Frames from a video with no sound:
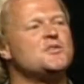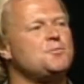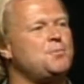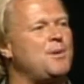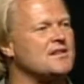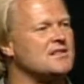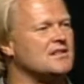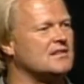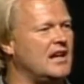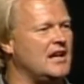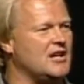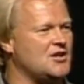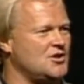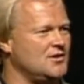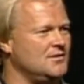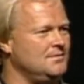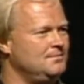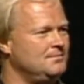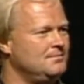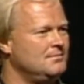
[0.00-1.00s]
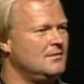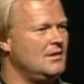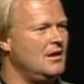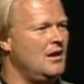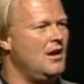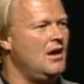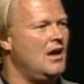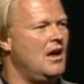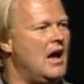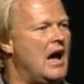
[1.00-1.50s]
presentation,
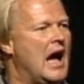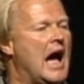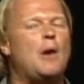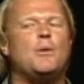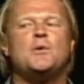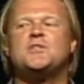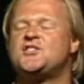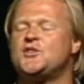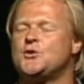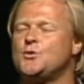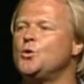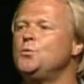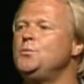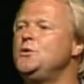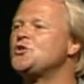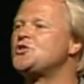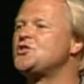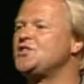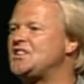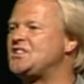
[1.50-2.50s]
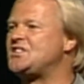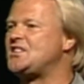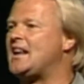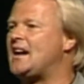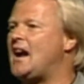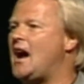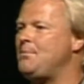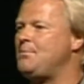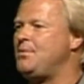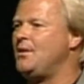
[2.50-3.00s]
how is the room usually set
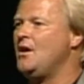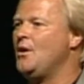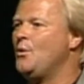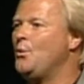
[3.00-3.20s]
up?